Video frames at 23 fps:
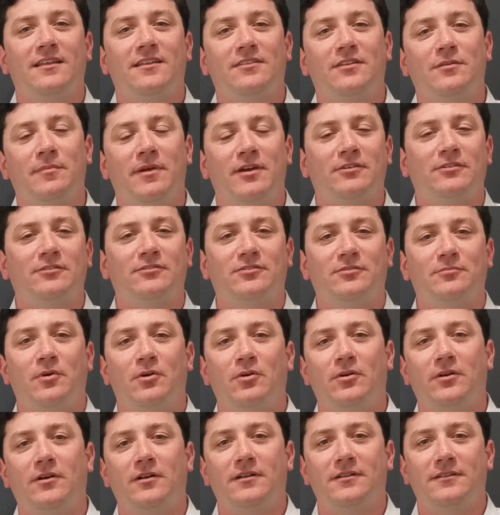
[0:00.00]
the American
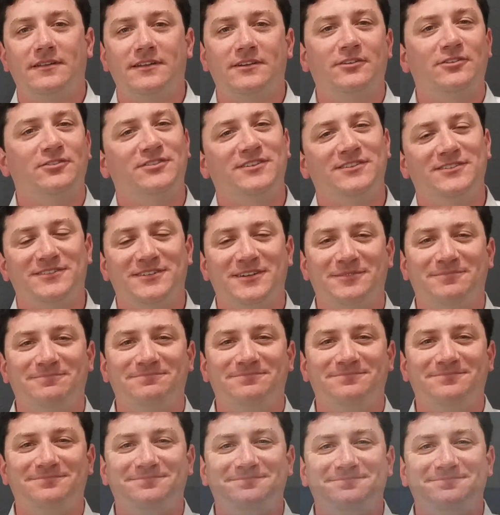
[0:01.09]
Samoa legal system